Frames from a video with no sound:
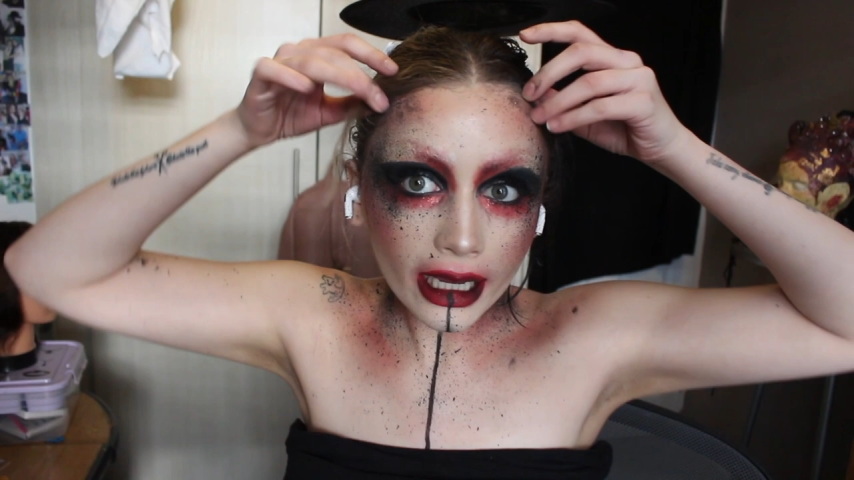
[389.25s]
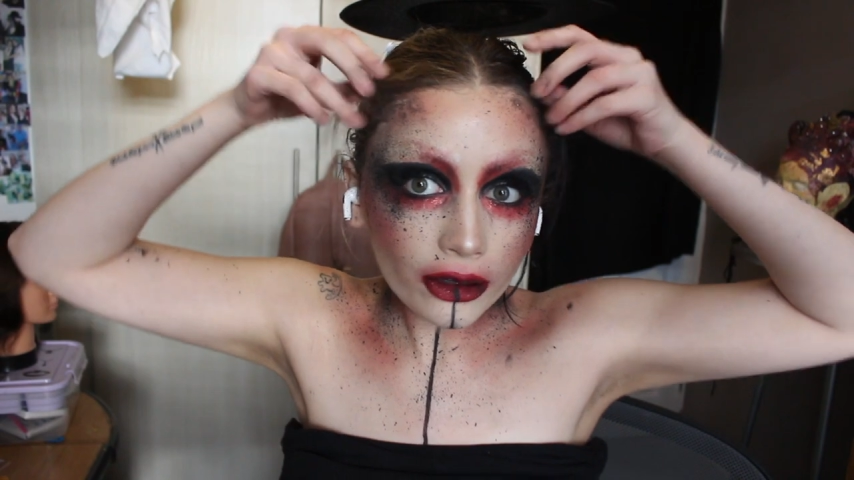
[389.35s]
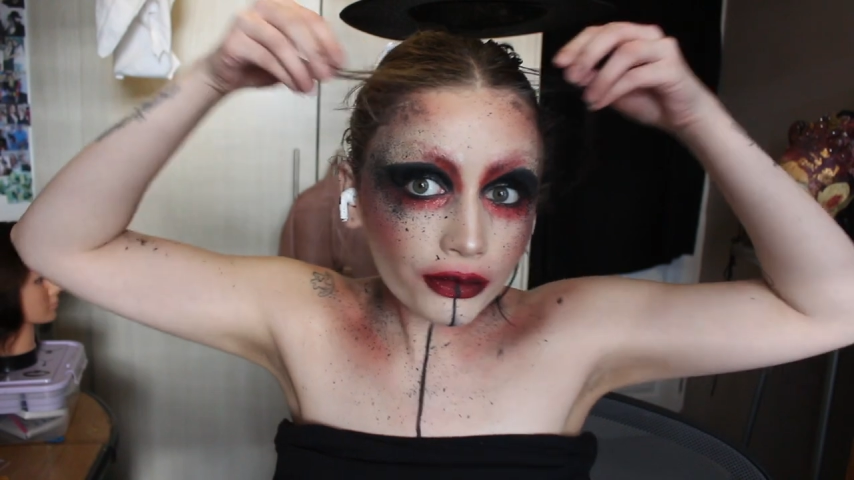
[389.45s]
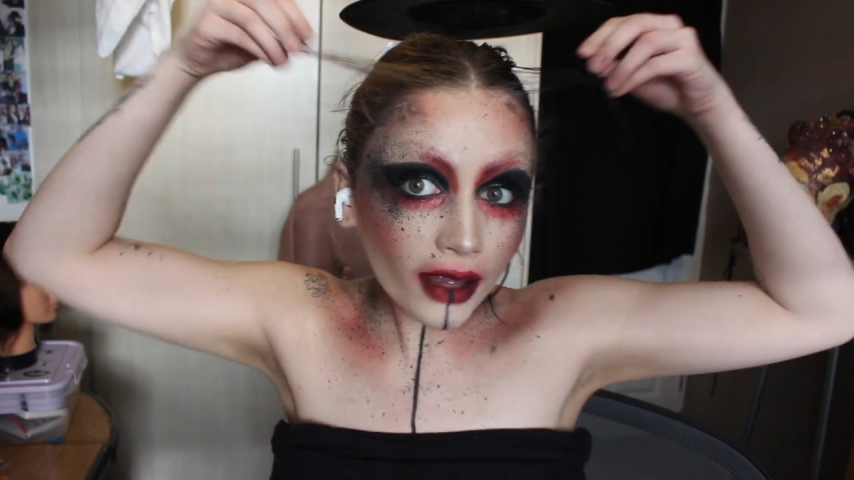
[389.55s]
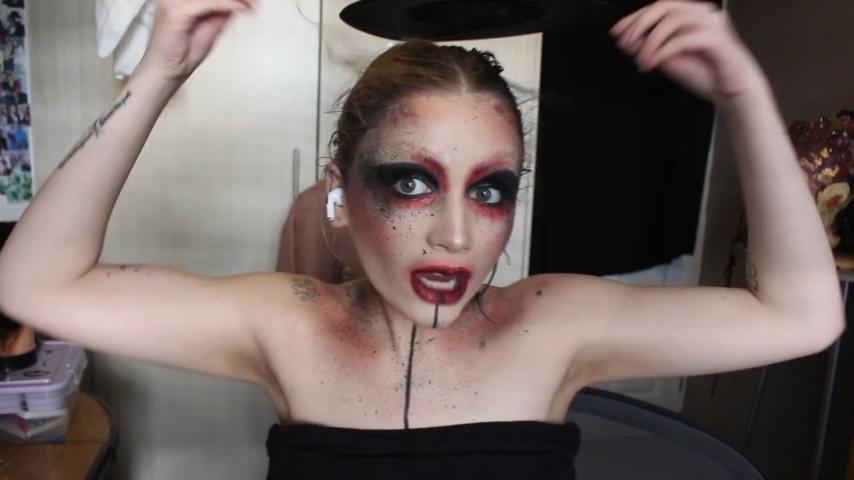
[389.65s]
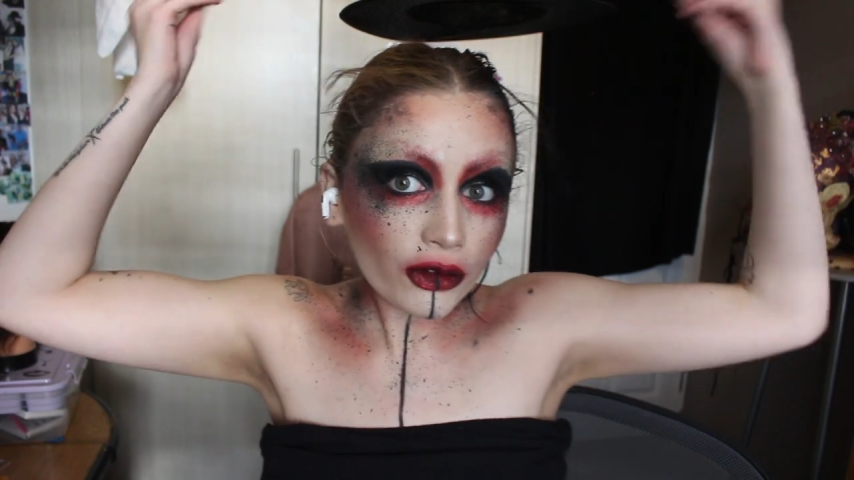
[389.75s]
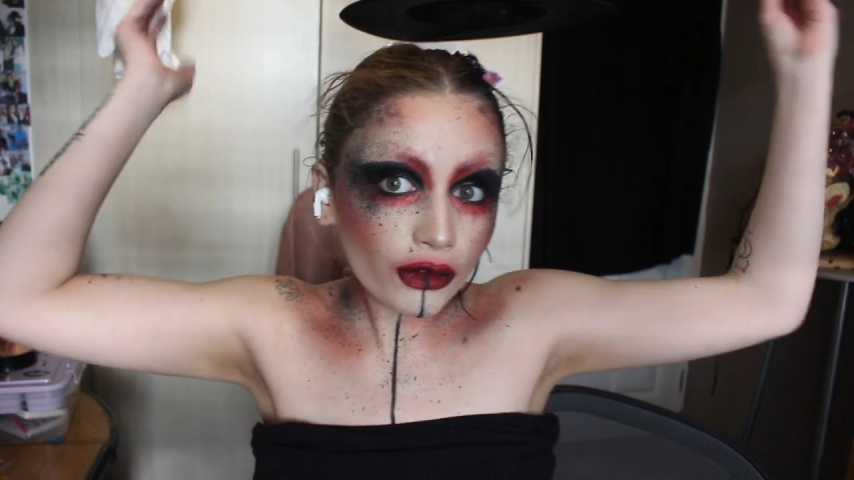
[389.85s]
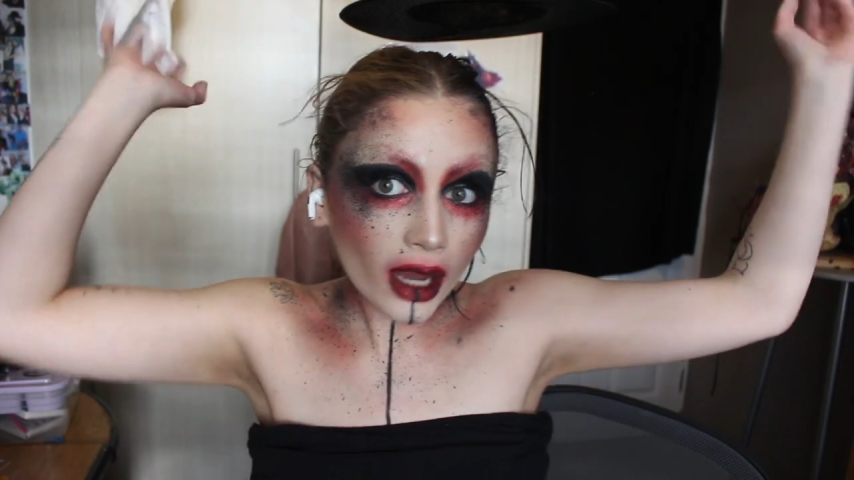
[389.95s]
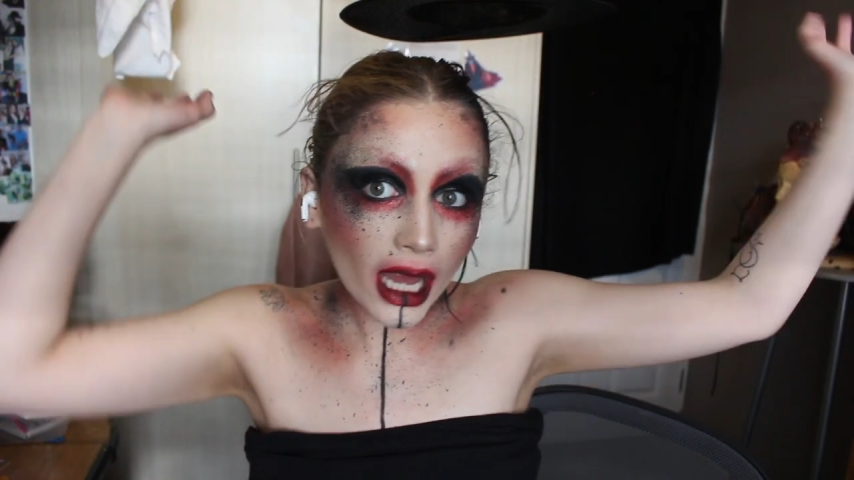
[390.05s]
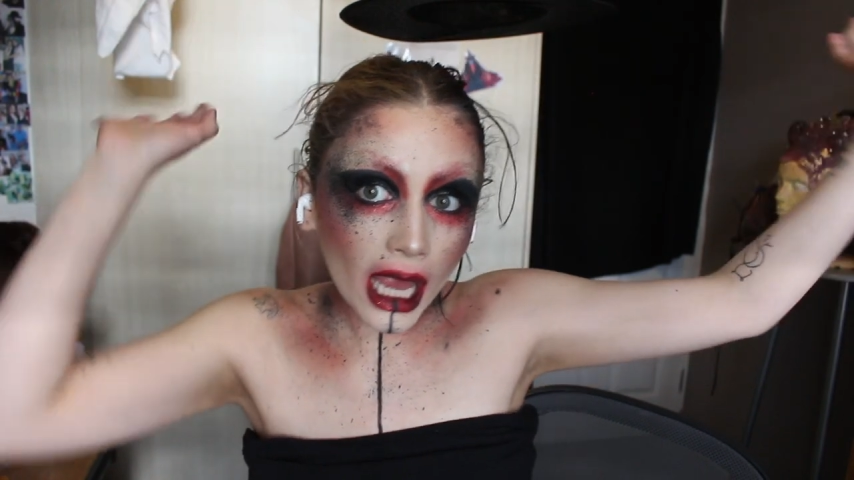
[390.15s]

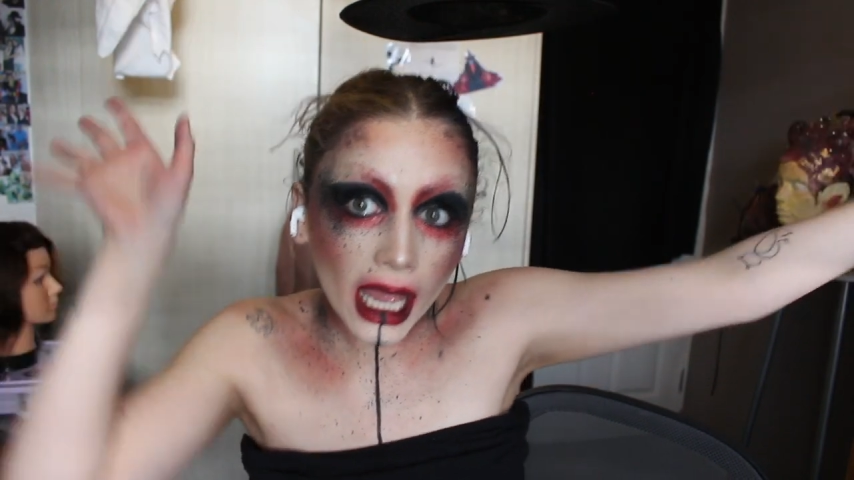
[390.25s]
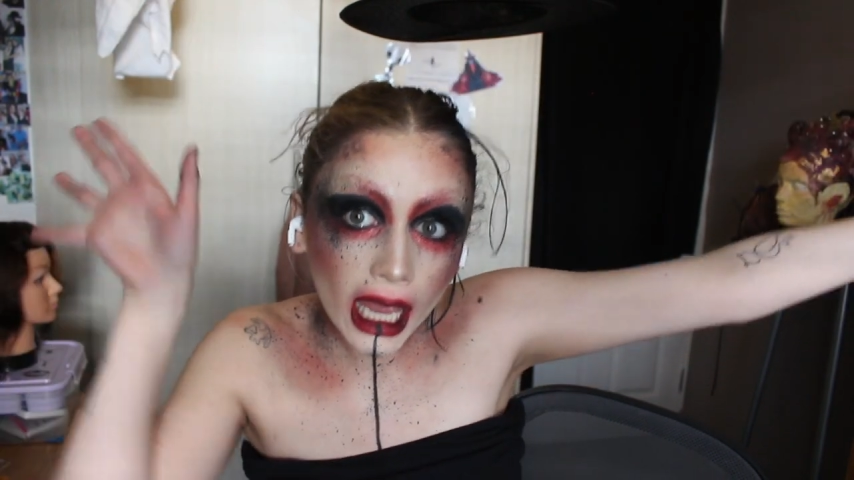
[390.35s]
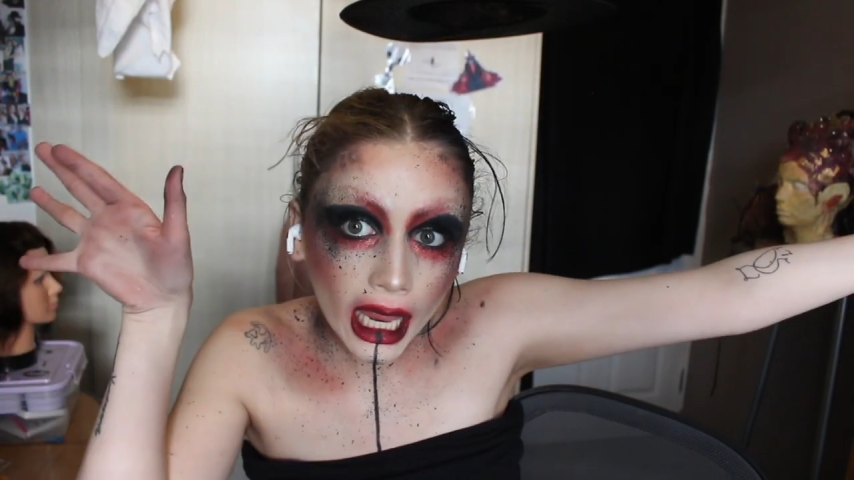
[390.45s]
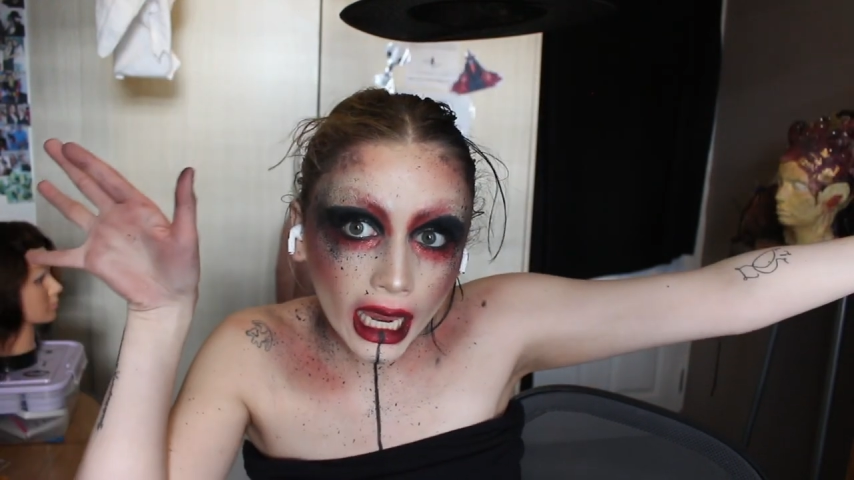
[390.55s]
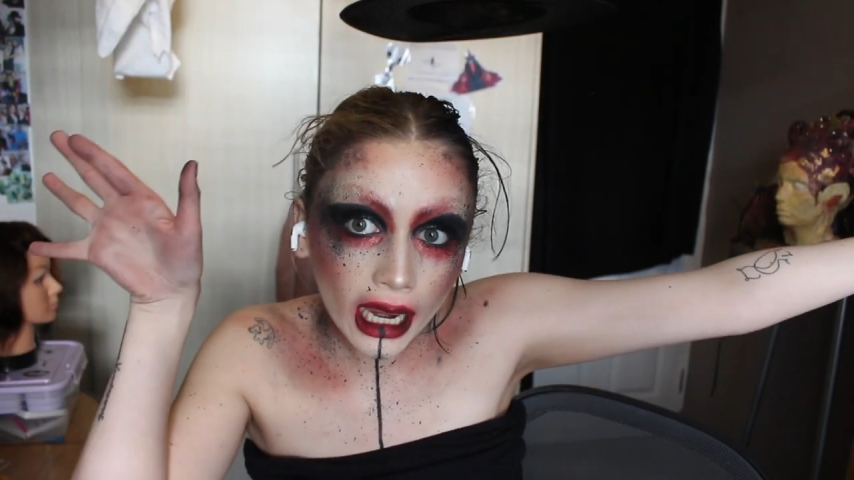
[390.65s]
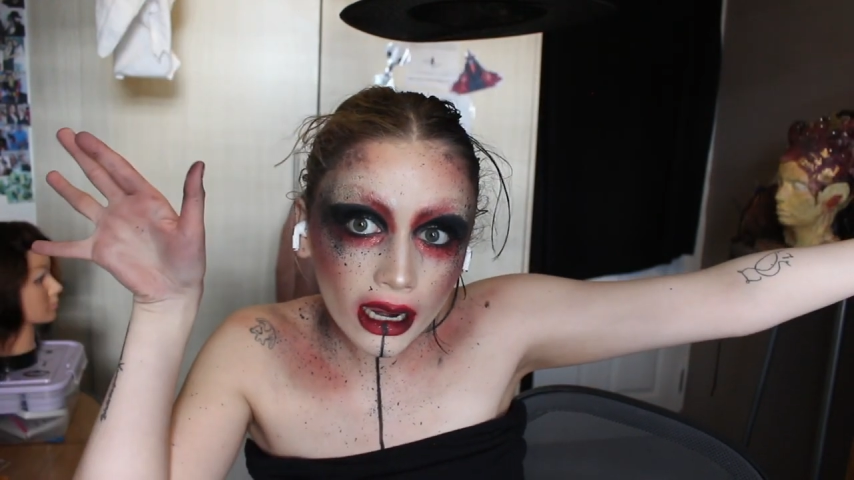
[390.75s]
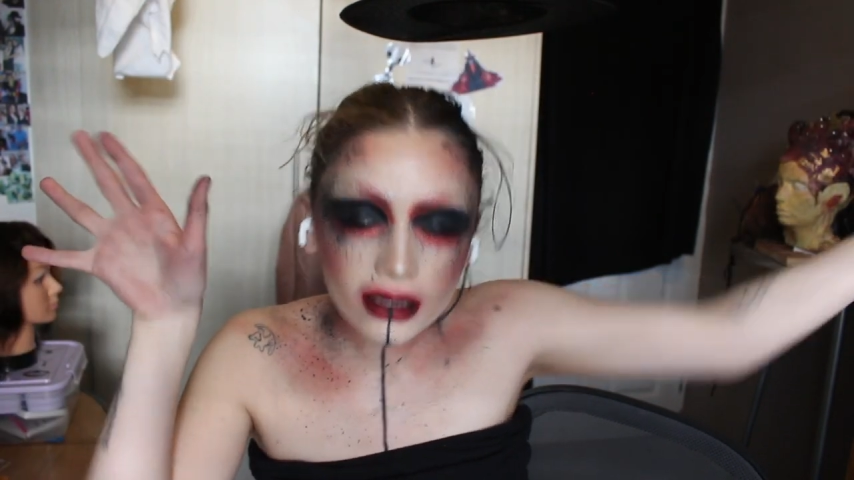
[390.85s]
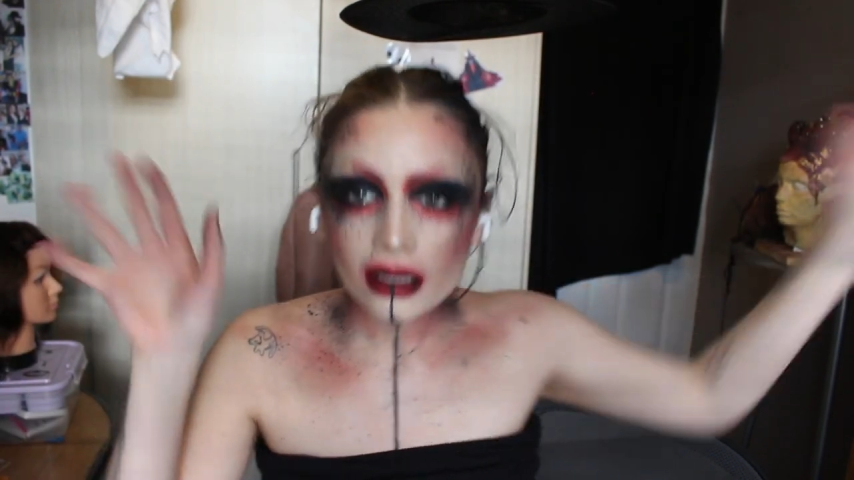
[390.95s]
alfalfa hair